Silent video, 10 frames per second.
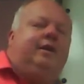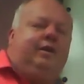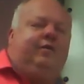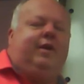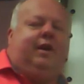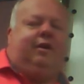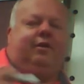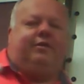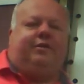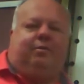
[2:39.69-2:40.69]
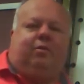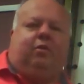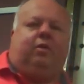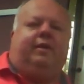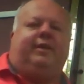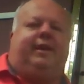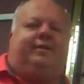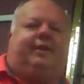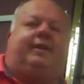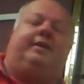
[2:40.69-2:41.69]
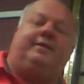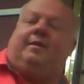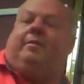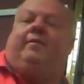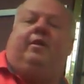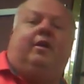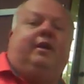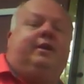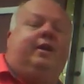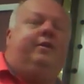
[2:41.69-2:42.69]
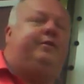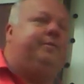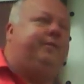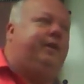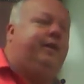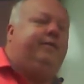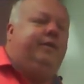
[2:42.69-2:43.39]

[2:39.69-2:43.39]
you've got to learn some more and things like that. And some of you already know some stuff.